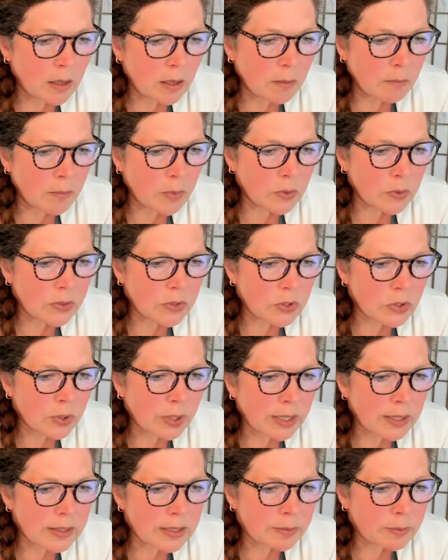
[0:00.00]
Most
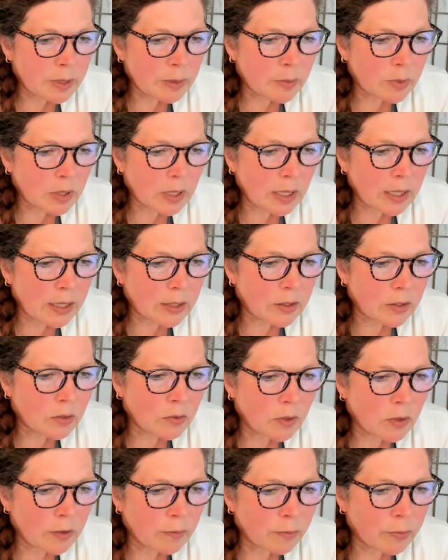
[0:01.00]
trans people I know
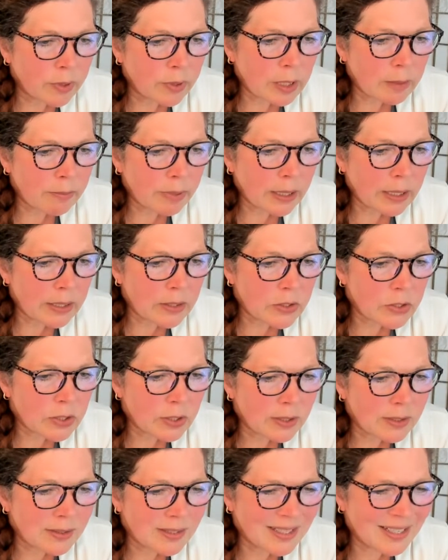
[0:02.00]
are pretty
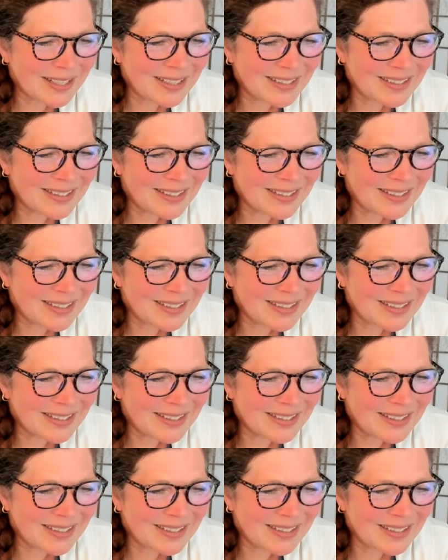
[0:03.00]
patient.